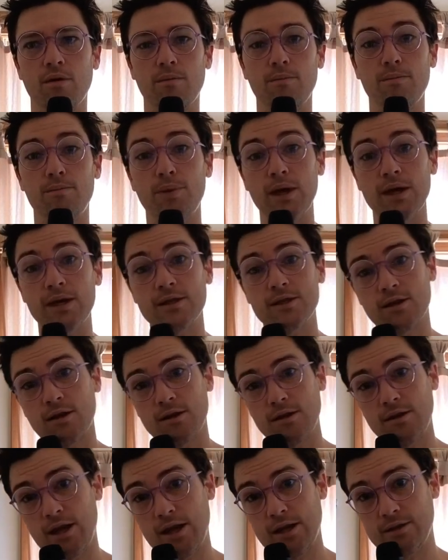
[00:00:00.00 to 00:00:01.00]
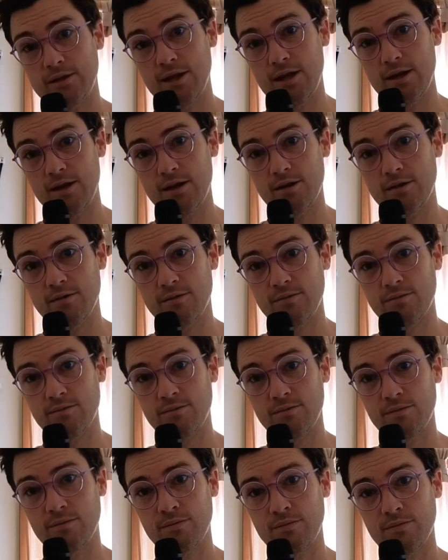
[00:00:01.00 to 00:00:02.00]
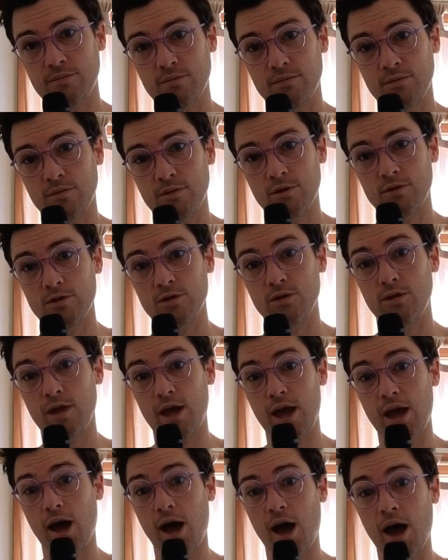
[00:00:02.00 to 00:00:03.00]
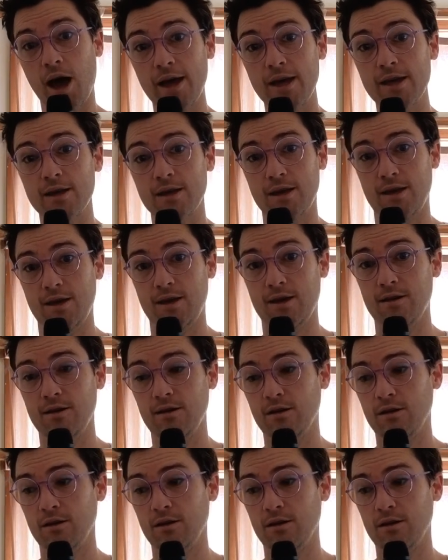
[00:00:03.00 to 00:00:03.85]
based on that data so that I can